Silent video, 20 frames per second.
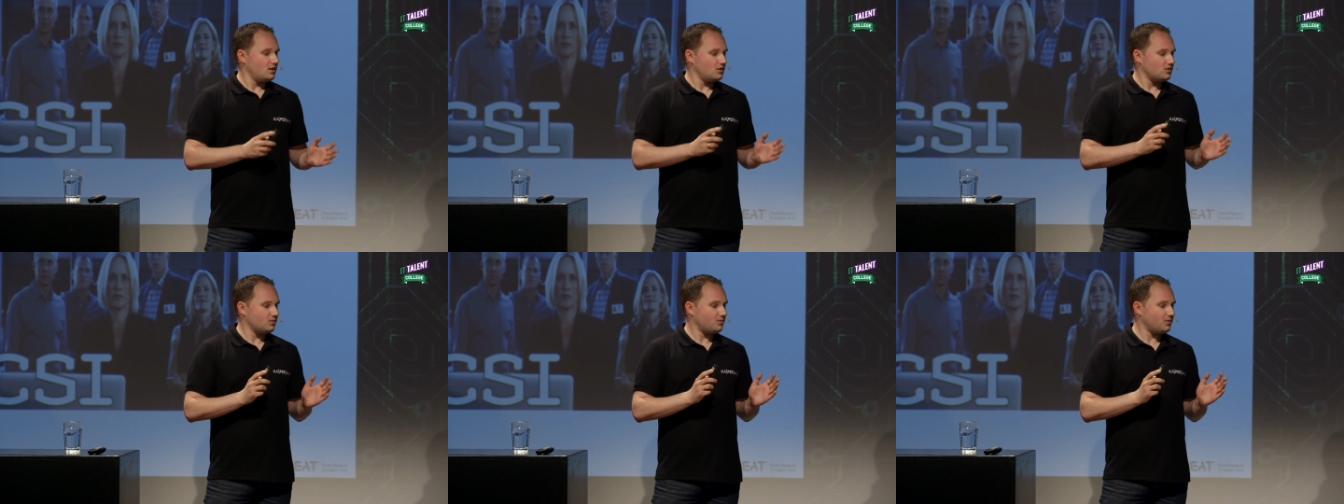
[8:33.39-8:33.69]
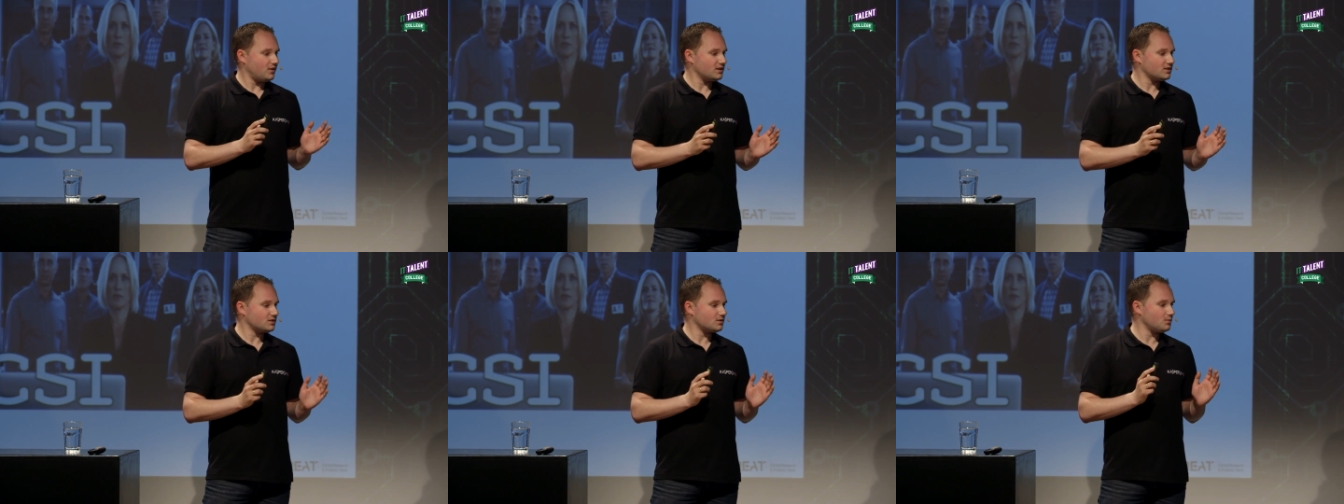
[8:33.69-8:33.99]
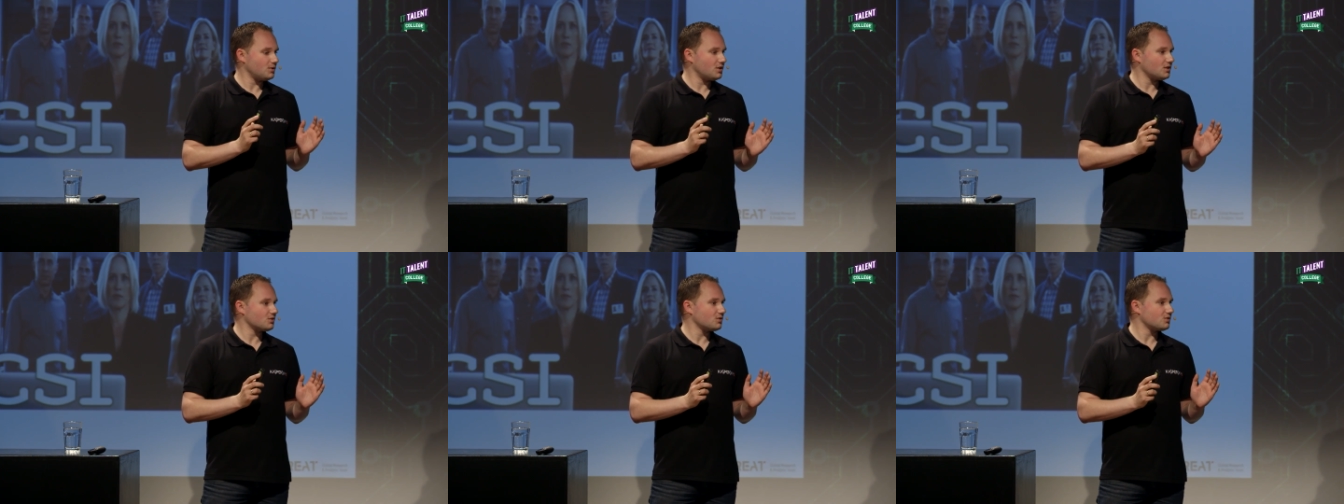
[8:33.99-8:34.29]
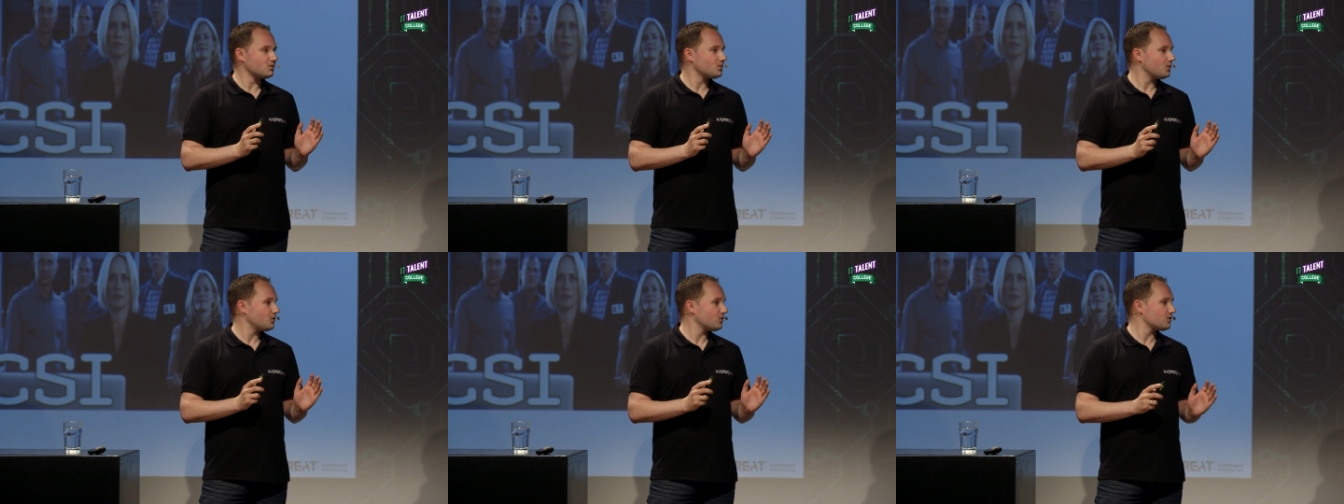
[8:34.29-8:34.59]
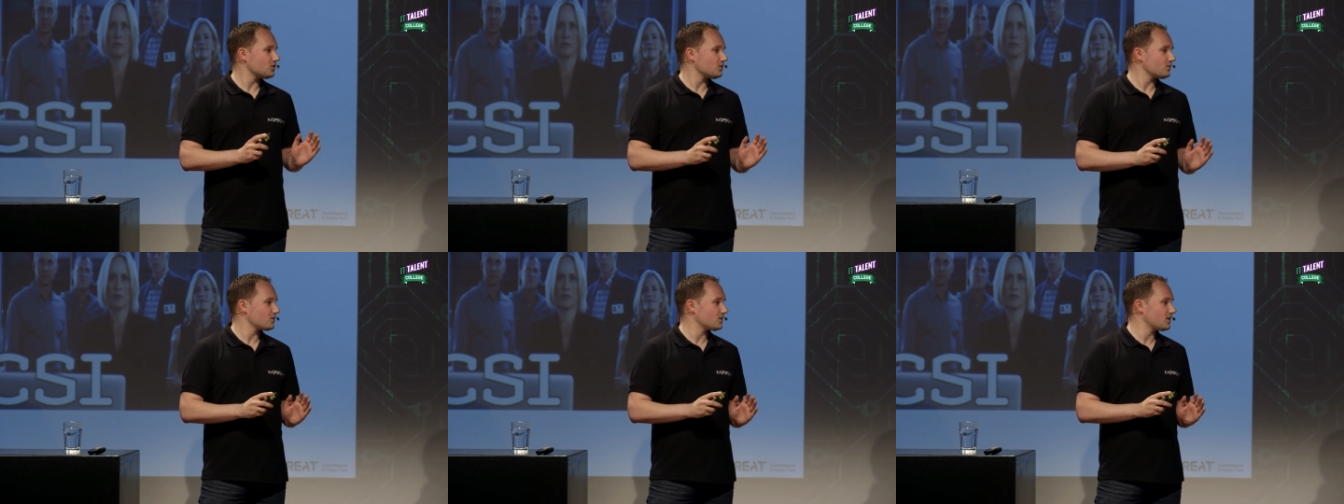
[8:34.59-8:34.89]
to find command and control
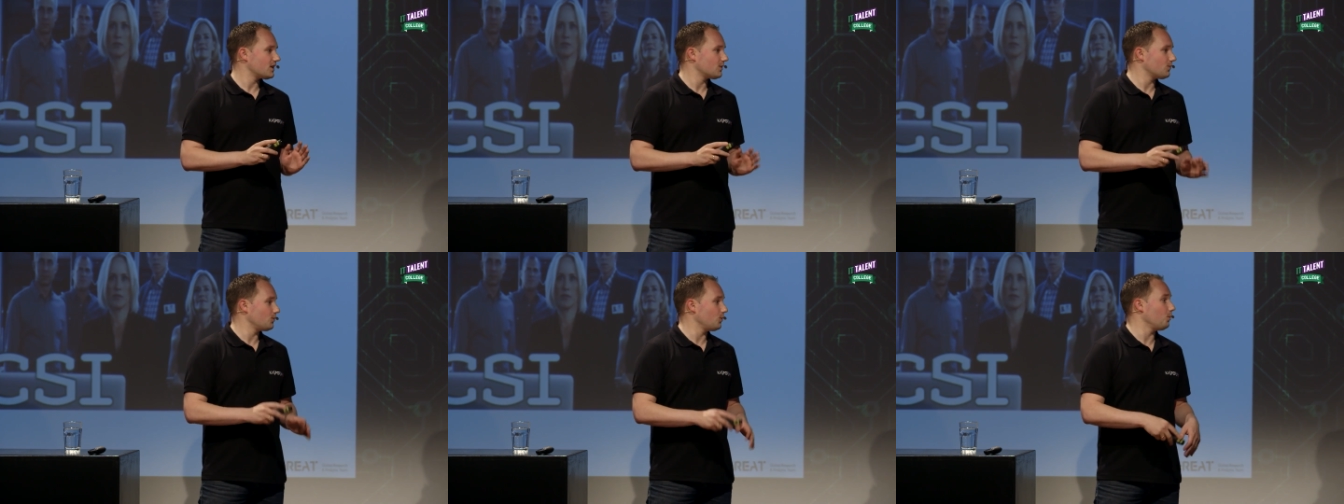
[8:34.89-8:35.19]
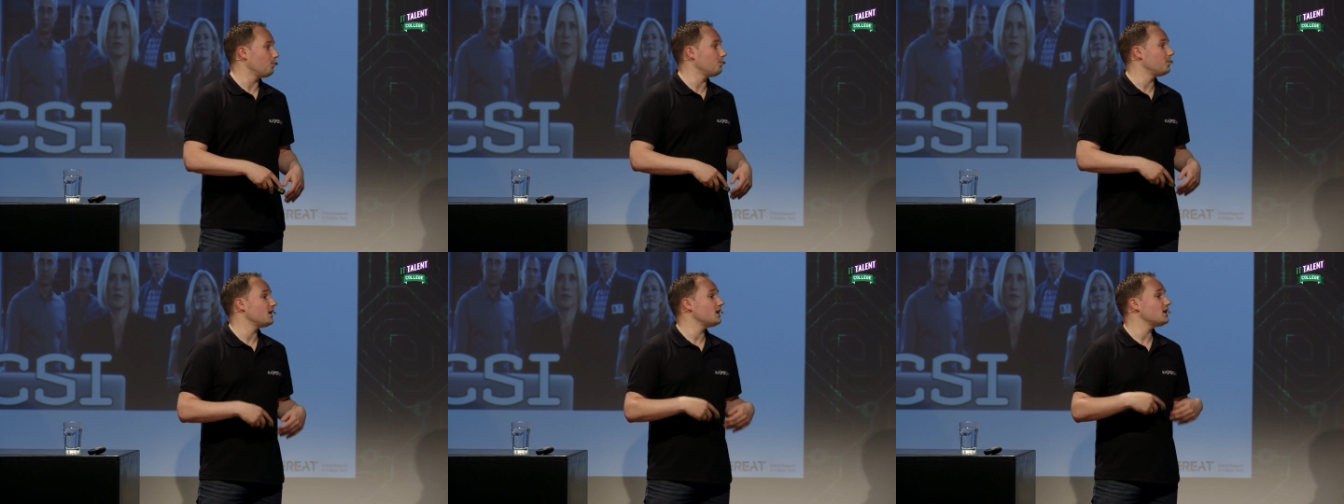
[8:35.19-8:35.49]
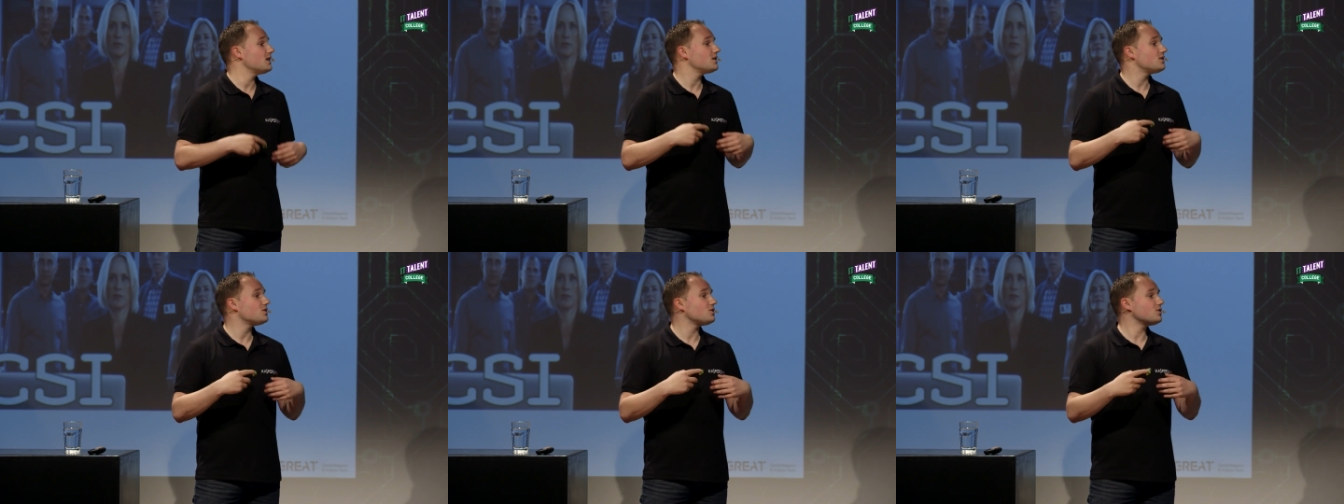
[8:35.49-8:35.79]
servers that will be in